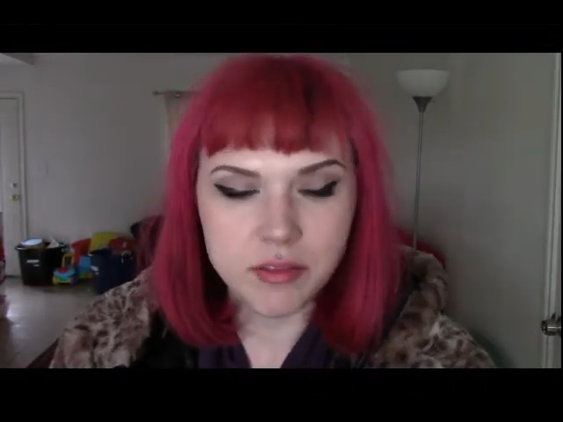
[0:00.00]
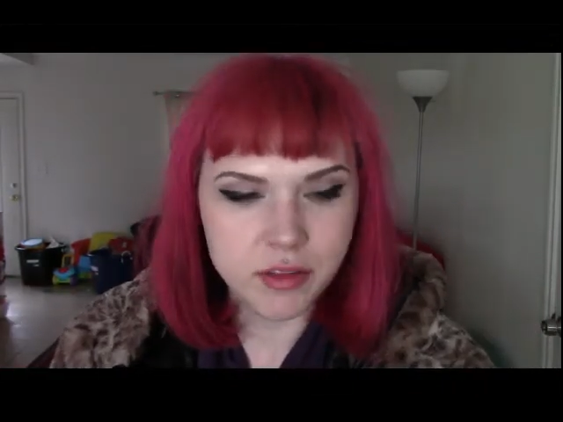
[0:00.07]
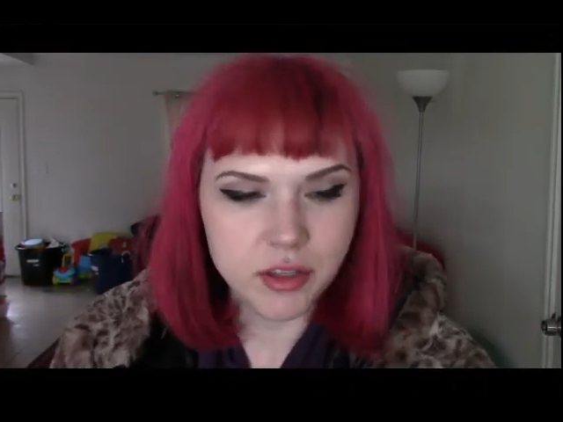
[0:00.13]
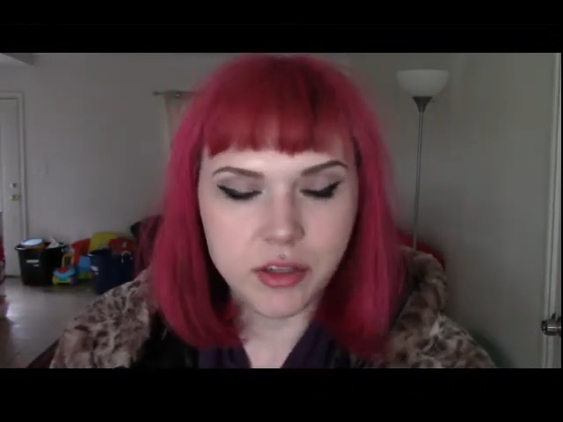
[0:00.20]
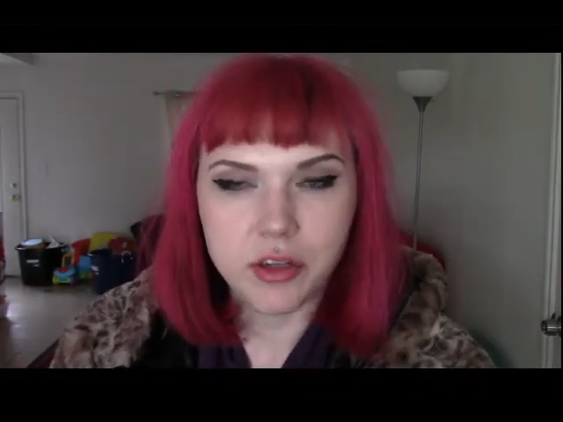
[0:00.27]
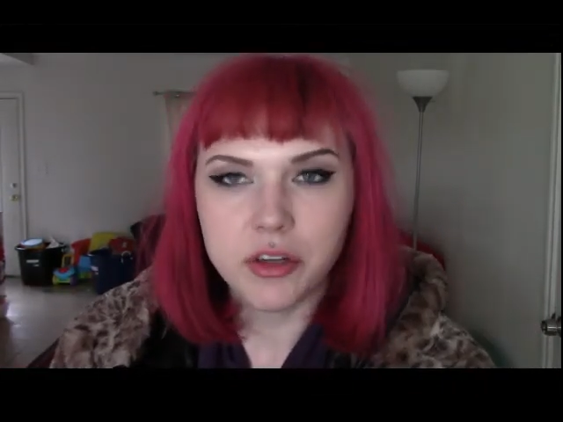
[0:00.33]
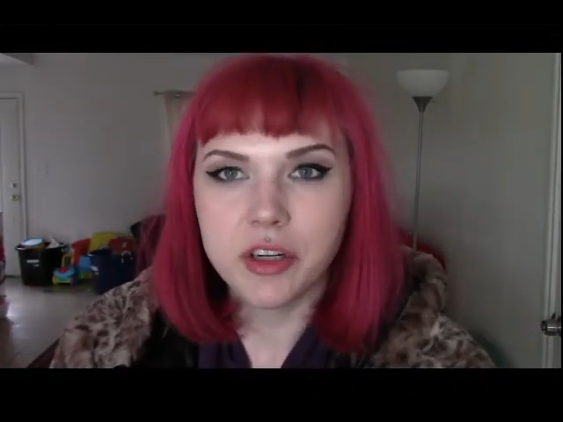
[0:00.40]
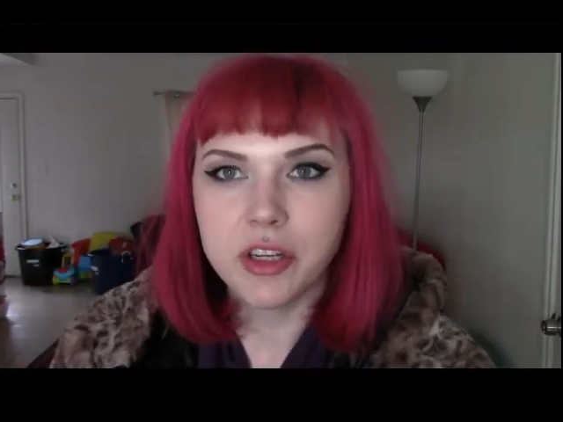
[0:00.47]

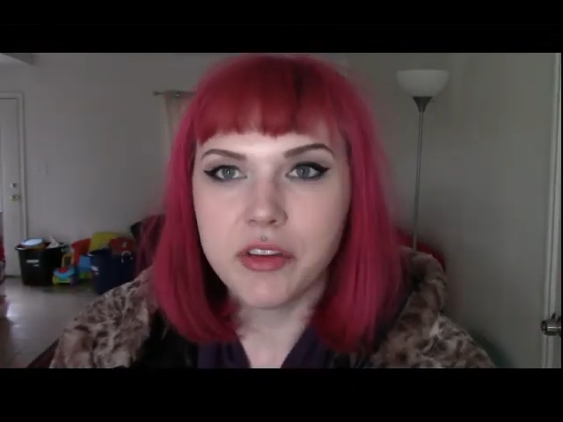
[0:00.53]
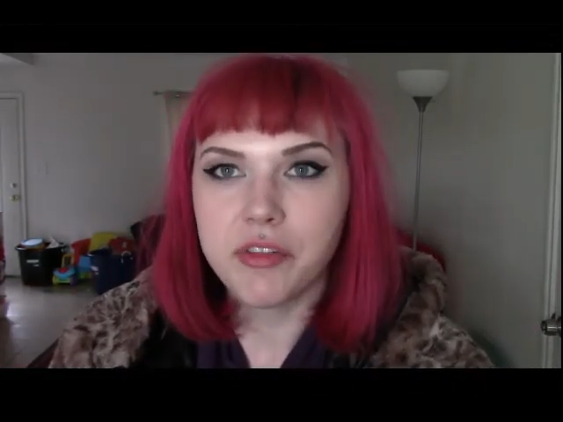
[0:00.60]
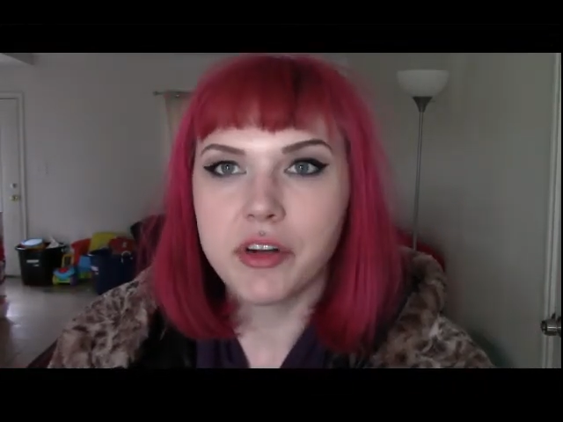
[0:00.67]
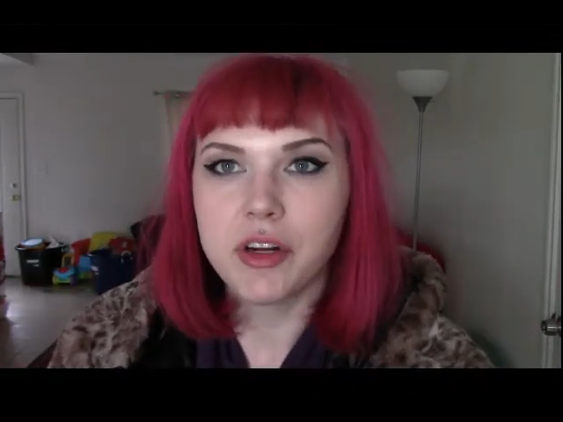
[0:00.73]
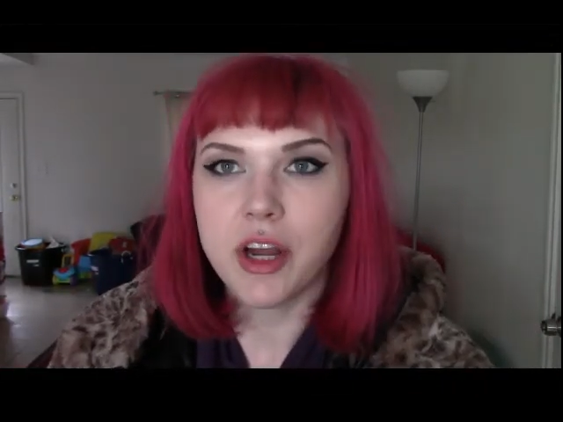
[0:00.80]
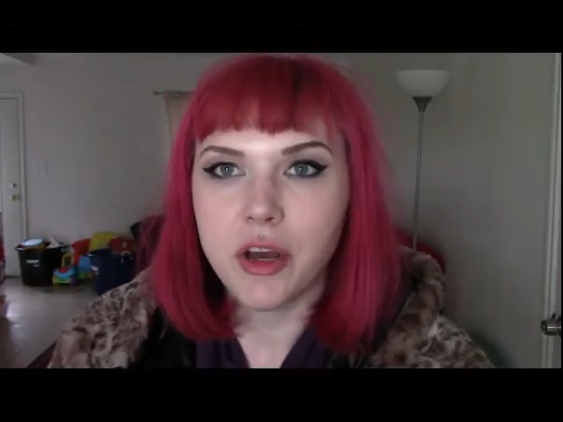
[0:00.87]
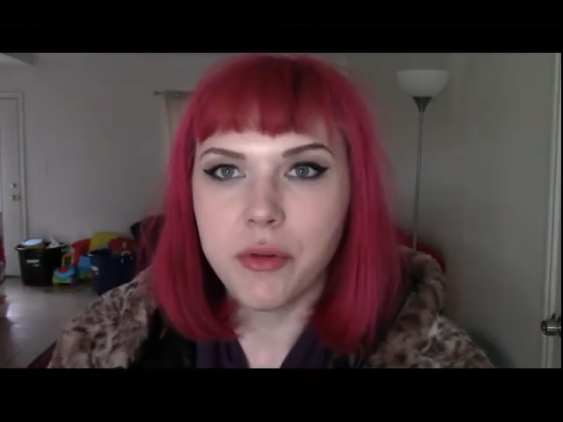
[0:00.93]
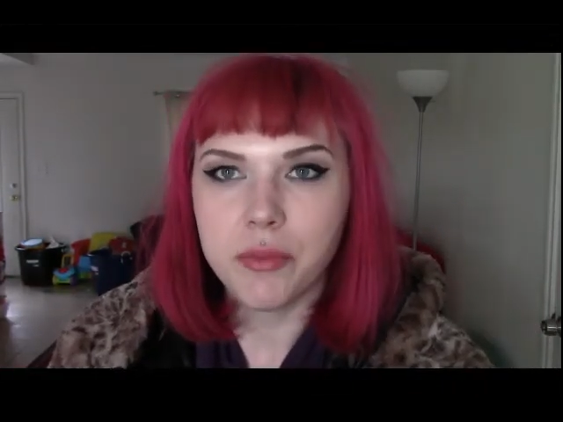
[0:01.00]
the crook of
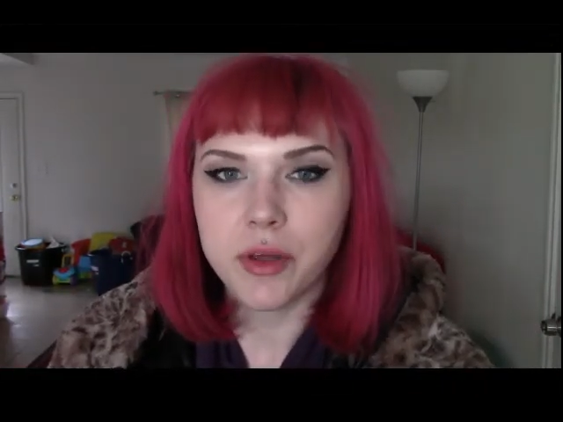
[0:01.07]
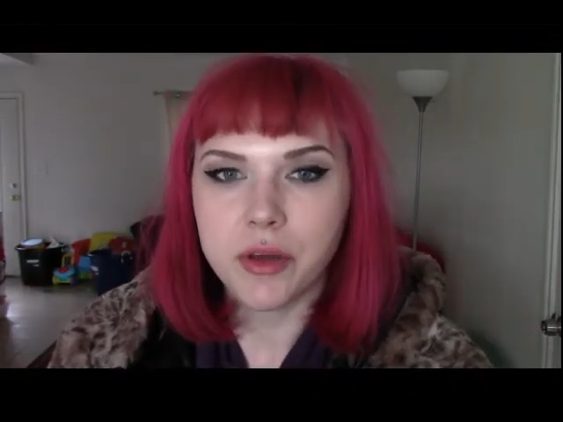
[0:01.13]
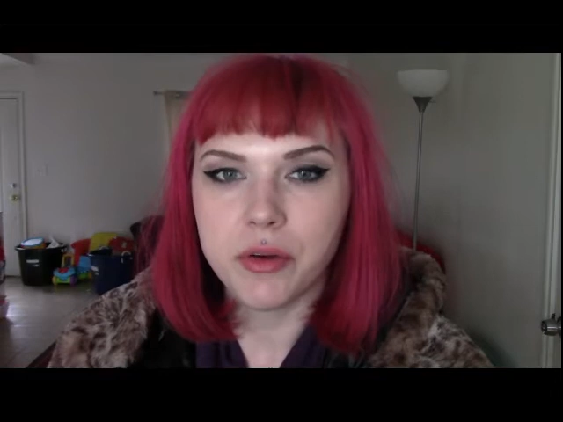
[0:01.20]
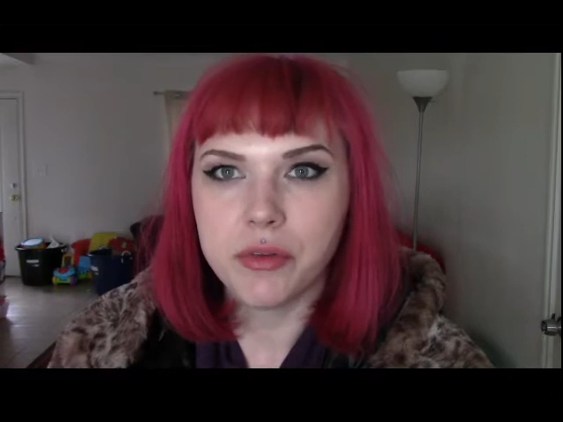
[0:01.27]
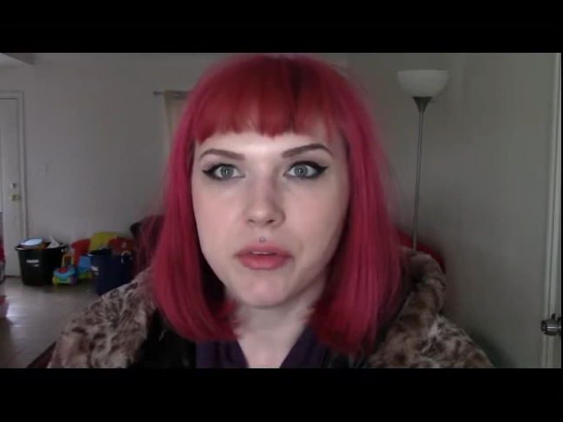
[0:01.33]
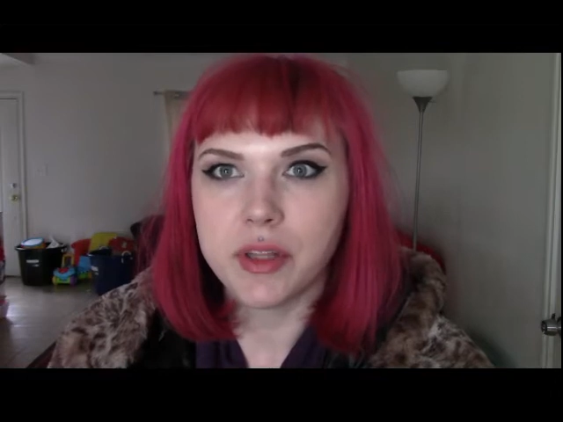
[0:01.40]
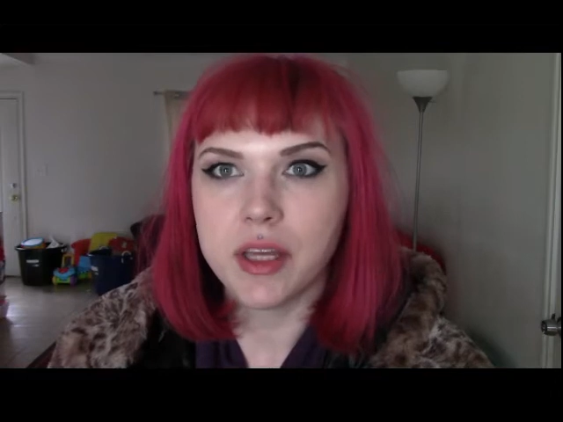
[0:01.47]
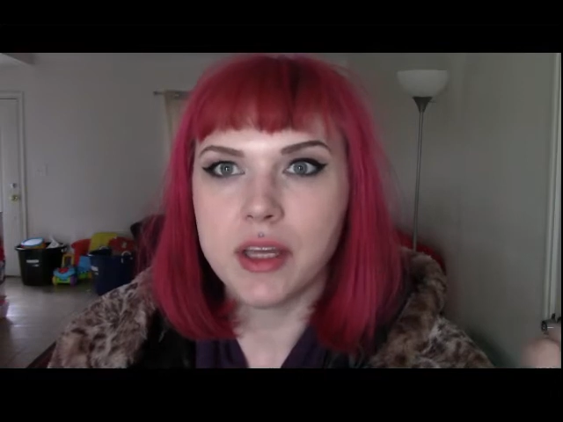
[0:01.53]
your
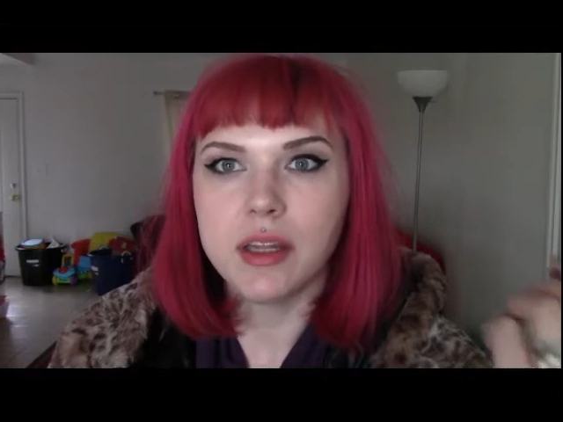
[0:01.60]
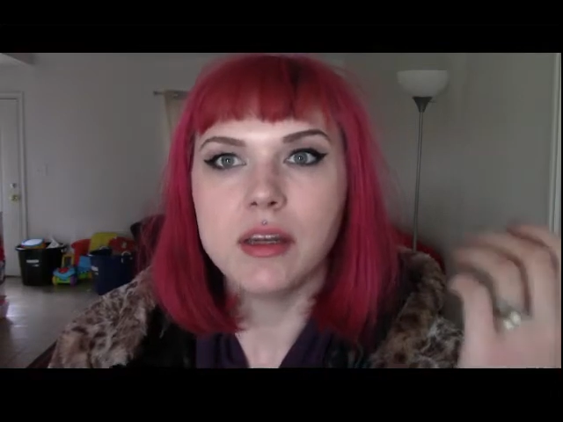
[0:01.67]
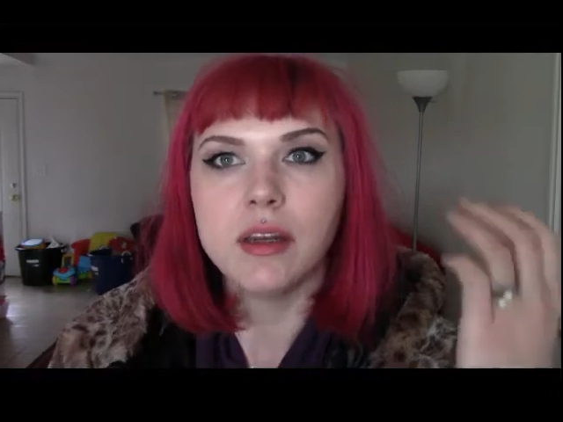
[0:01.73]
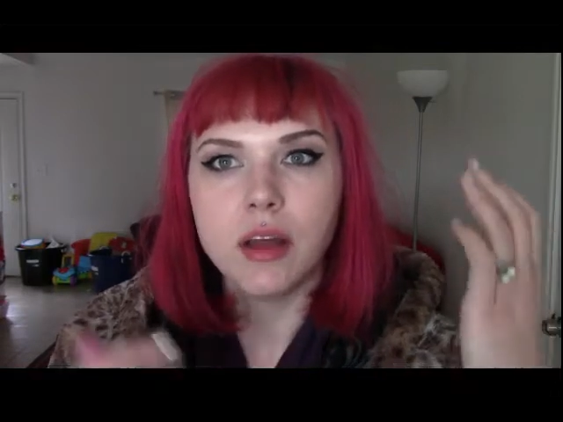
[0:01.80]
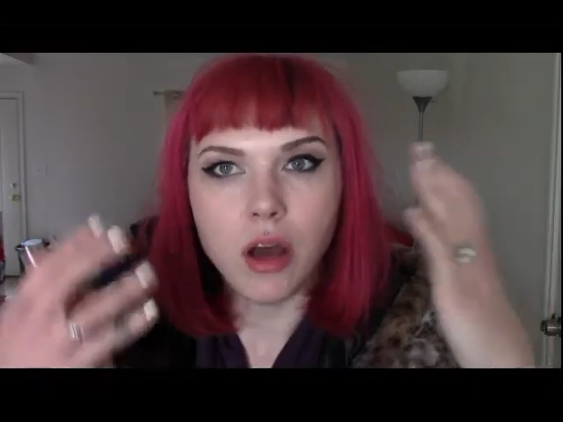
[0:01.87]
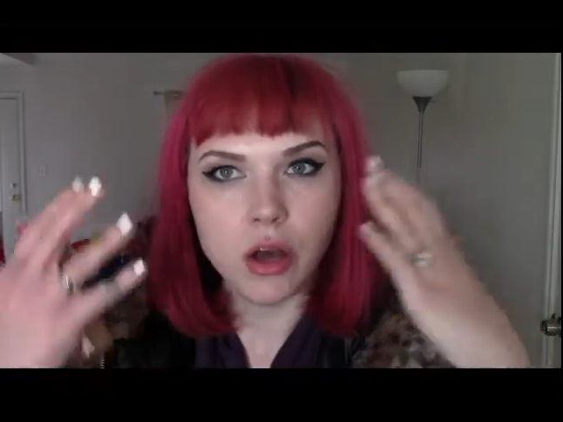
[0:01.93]
elbow than